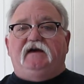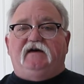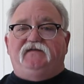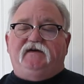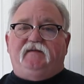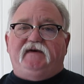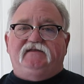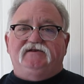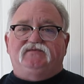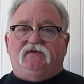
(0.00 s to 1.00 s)
I figured I'd
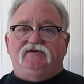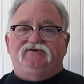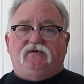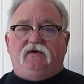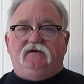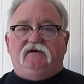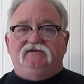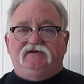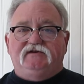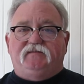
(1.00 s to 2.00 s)
make this really short
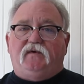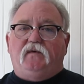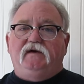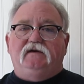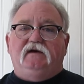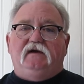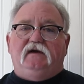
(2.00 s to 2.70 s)
and to the point.